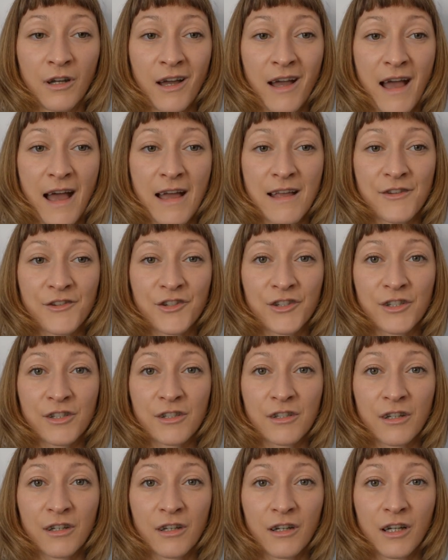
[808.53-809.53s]
as
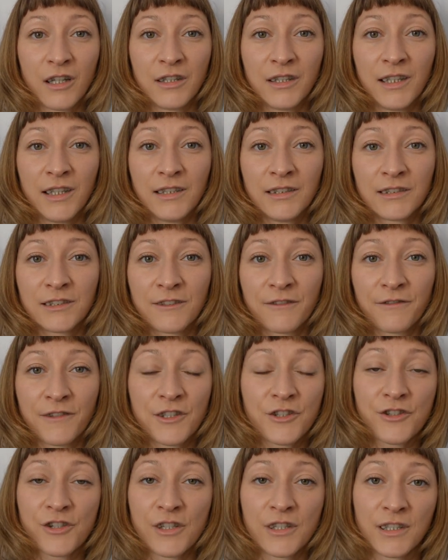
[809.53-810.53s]
an
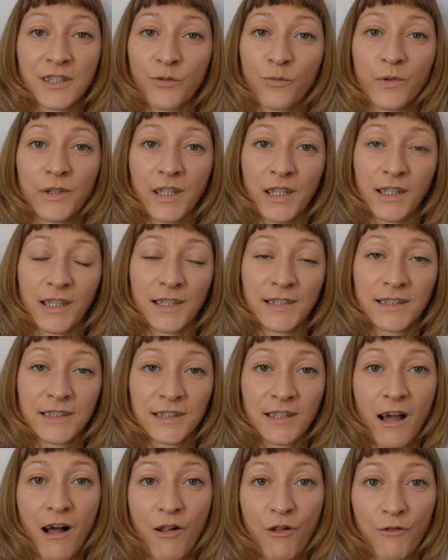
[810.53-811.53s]
insufficiency within
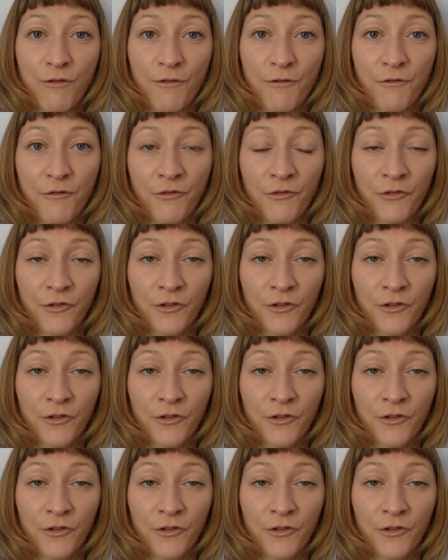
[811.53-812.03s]
itself.